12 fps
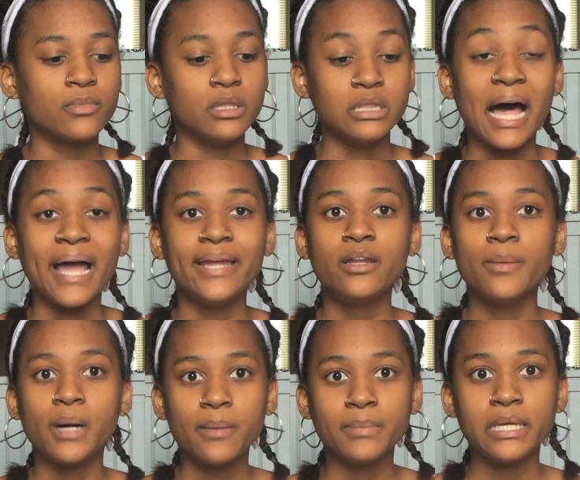lied
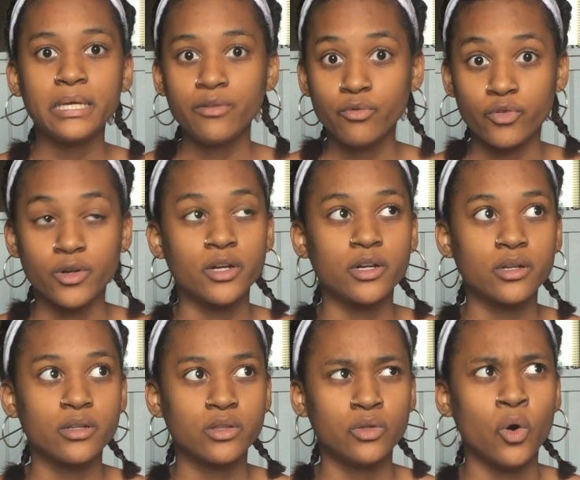about me for
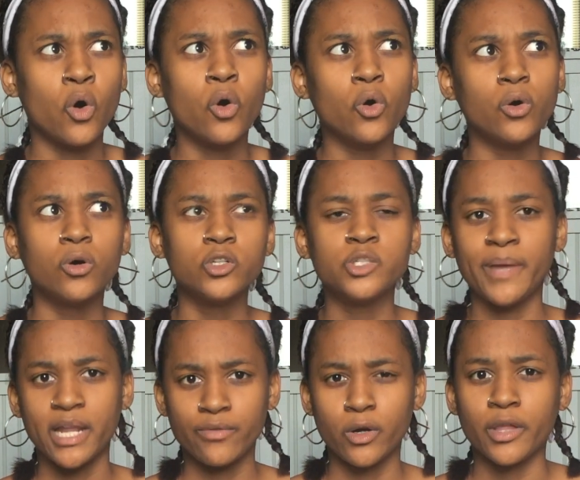the whole
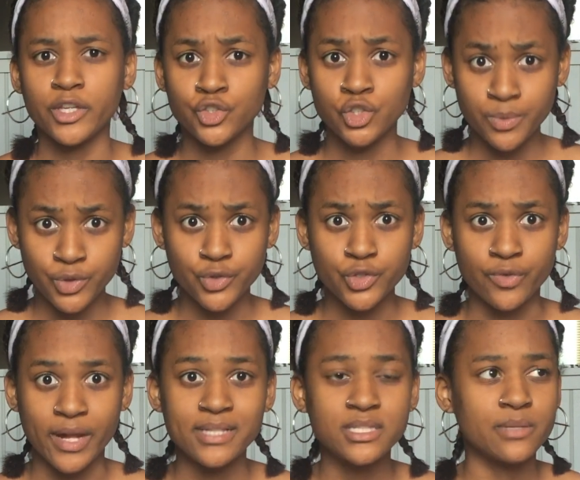span of our relationship to his
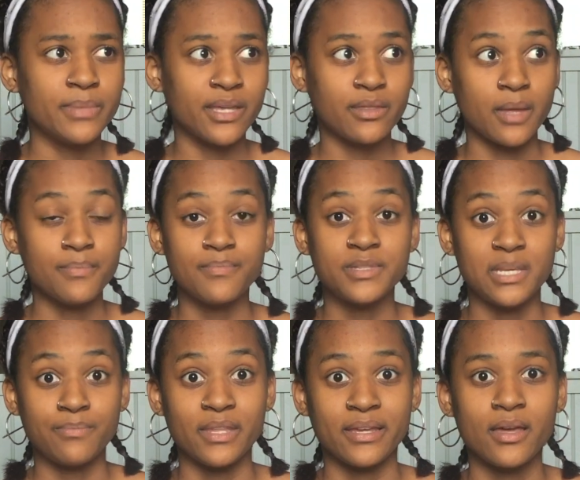friends to make it
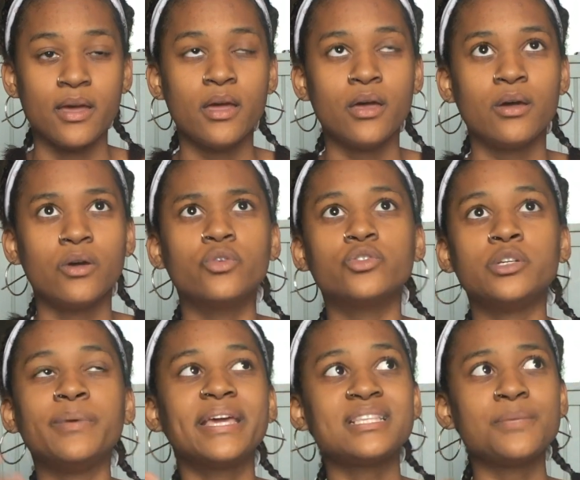seem like
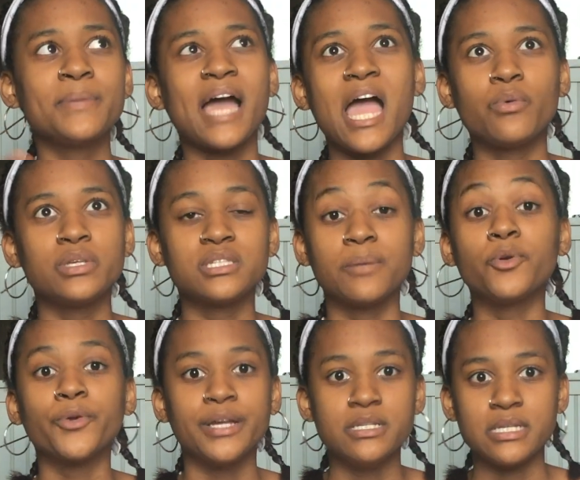I was some
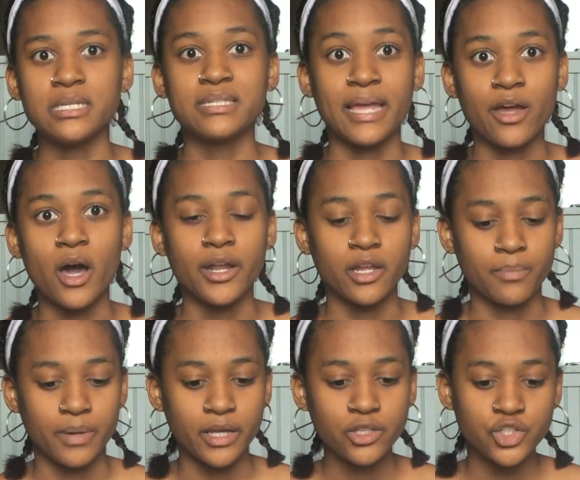crazy psychotic
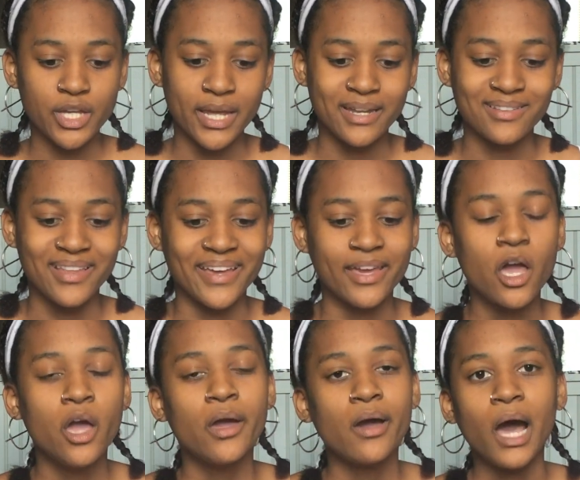bitch. And, like,
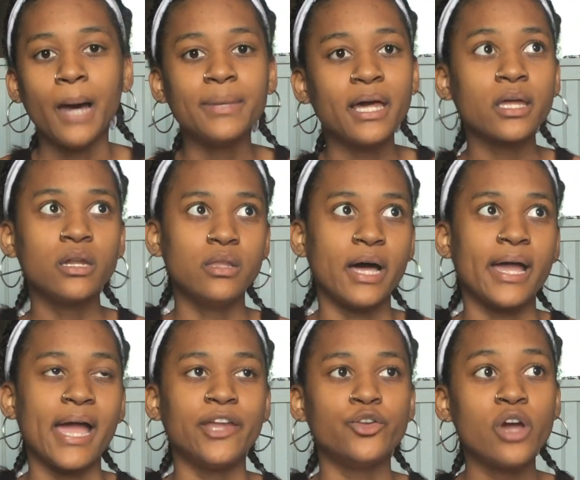I'm not gonna lie,
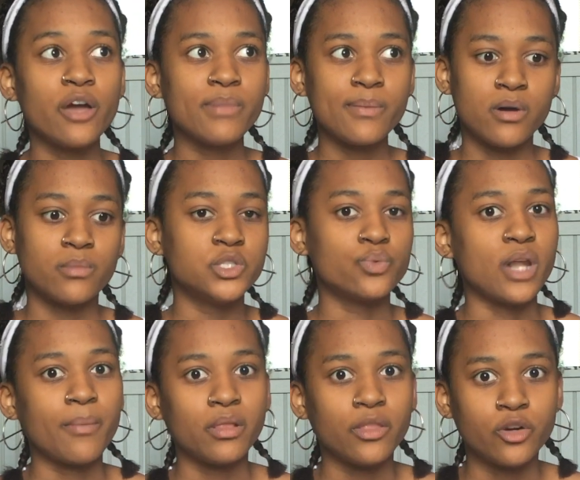I do have my moments when
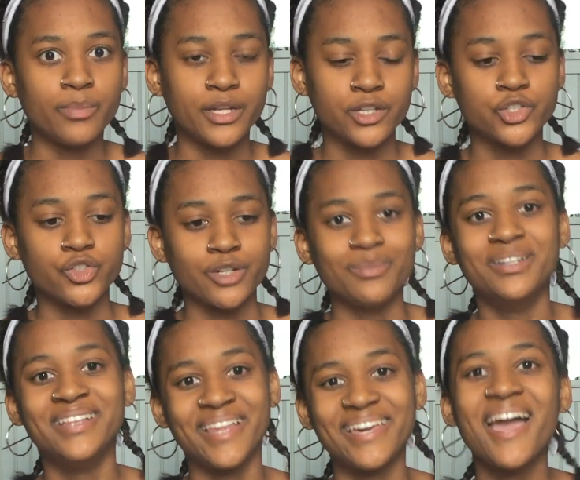I'm a little bit extreme.
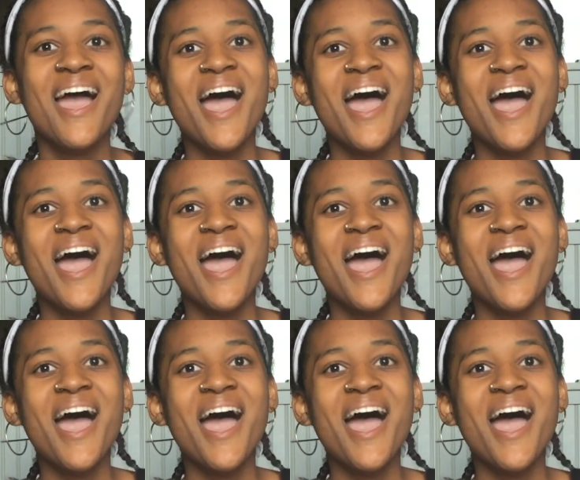Like,